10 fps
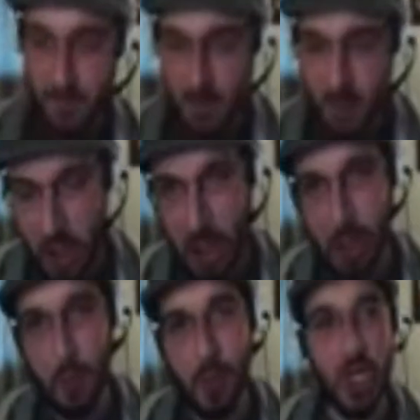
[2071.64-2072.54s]
We're done
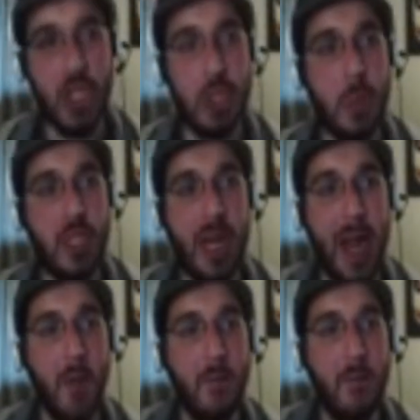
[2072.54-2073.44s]
switching out and
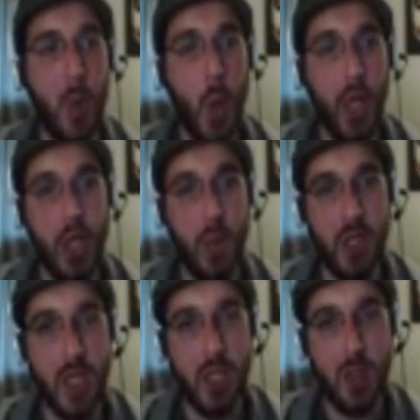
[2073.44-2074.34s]
forth. We're done
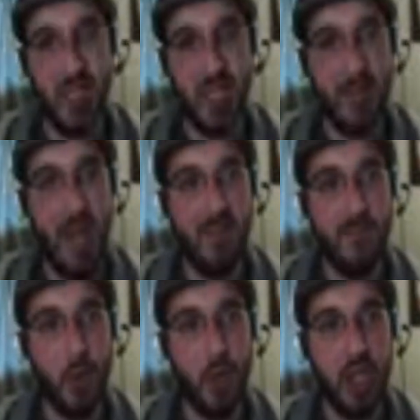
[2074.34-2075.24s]
switching back and forth.
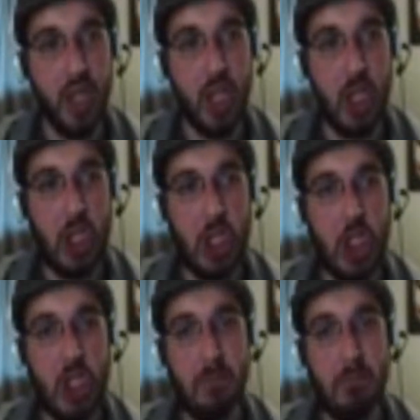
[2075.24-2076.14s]

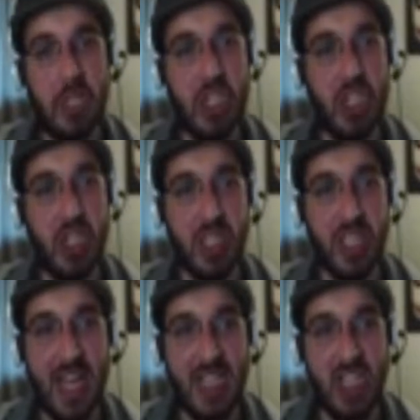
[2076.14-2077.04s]
Because that's
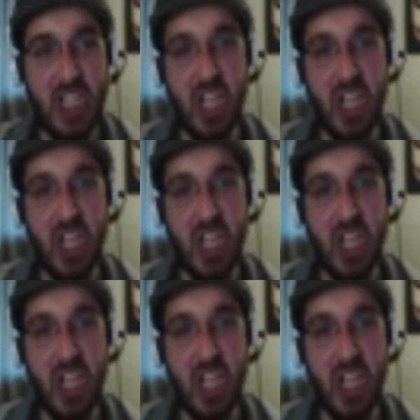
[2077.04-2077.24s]
scary.